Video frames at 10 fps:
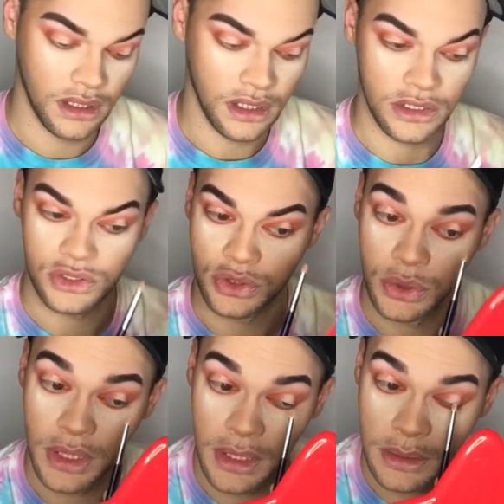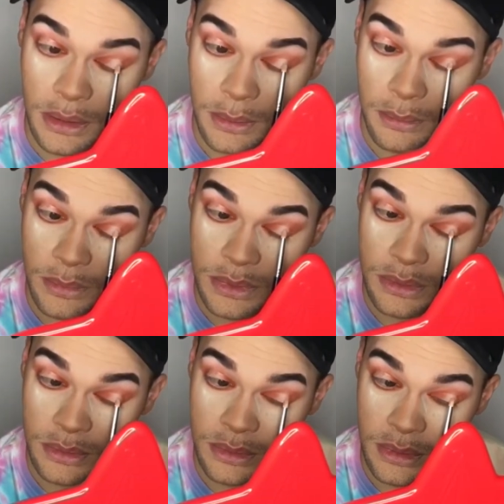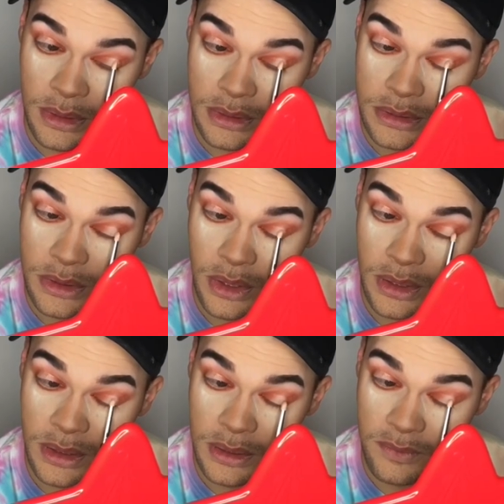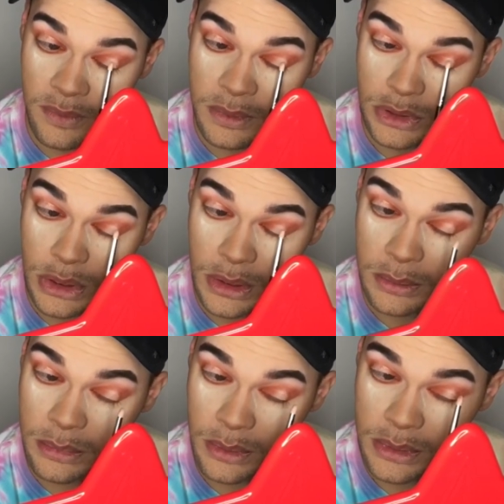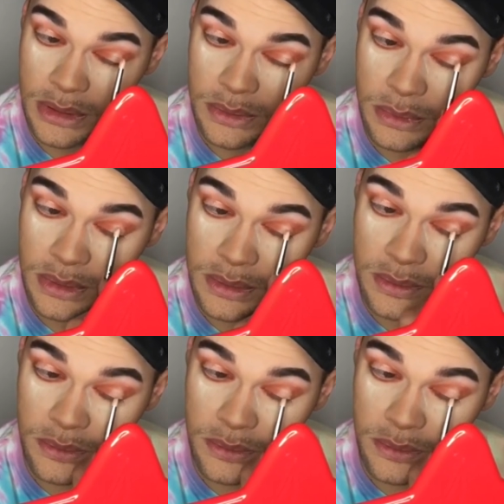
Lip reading: and just do that like starting from the jump on this one.